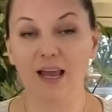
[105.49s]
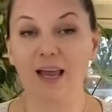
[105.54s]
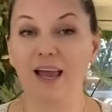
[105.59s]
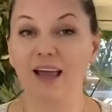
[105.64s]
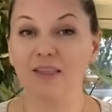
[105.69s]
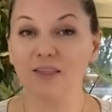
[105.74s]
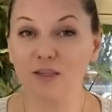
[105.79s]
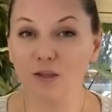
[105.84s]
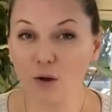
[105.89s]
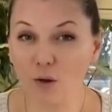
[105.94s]

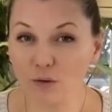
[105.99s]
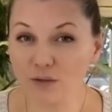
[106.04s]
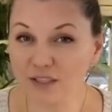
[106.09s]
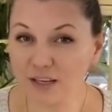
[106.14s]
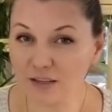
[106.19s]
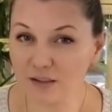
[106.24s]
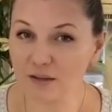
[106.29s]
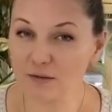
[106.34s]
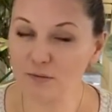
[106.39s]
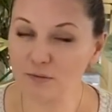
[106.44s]
And those
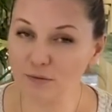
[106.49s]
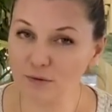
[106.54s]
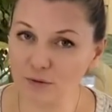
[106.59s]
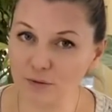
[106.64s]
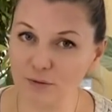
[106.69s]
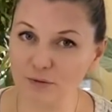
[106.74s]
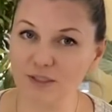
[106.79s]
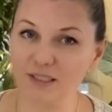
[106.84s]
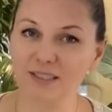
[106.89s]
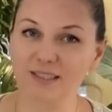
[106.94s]
are the
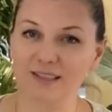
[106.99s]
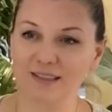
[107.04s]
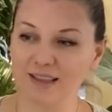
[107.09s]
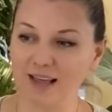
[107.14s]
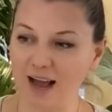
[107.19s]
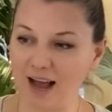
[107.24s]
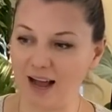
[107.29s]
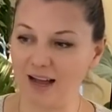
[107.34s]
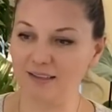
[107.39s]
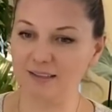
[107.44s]
roots
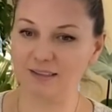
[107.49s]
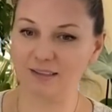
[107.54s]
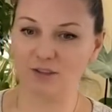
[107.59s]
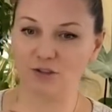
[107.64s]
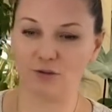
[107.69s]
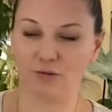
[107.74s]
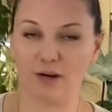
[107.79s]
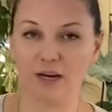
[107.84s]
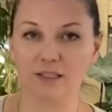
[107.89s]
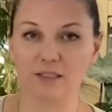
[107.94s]
that
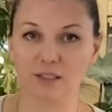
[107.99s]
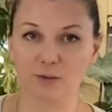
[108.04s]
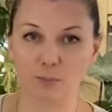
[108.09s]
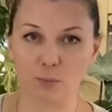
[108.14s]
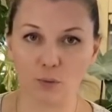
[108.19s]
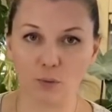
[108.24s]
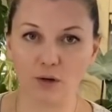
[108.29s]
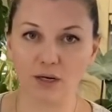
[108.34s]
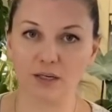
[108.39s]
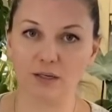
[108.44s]

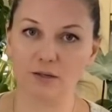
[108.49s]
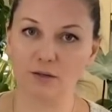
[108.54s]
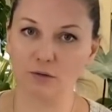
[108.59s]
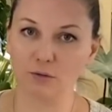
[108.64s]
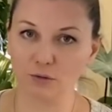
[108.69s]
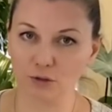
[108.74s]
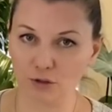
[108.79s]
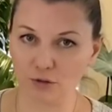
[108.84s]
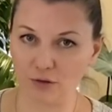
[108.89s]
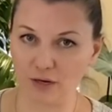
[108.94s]
transport
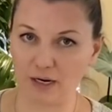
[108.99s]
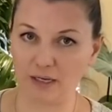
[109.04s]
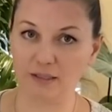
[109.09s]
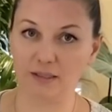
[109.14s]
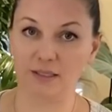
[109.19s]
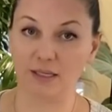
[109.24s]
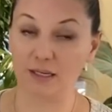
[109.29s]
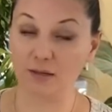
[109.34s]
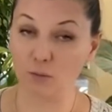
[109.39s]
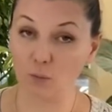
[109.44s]

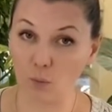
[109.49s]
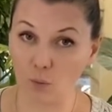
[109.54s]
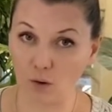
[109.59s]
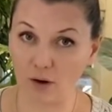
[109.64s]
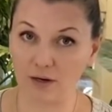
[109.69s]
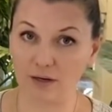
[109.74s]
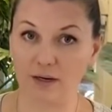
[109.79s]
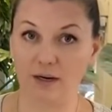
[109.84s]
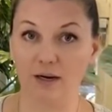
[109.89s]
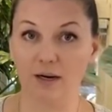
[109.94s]
nutrients and
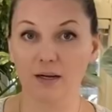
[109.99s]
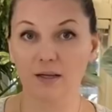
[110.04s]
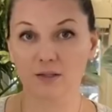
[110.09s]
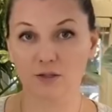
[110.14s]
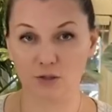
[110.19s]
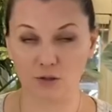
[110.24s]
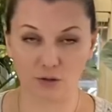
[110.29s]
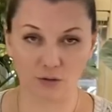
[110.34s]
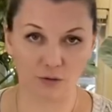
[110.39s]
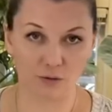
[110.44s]
water
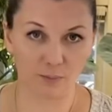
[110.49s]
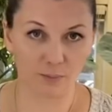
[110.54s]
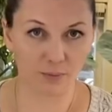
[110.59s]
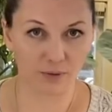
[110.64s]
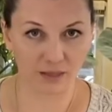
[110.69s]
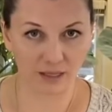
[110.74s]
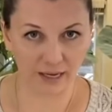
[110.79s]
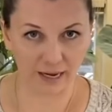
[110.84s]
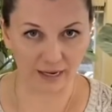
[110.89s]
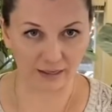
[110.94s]
to your
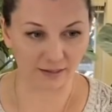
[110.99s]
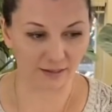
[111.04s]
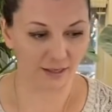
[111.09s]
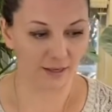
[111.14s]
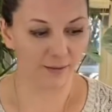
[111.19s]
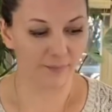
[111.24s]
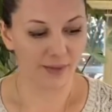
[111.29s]
plant.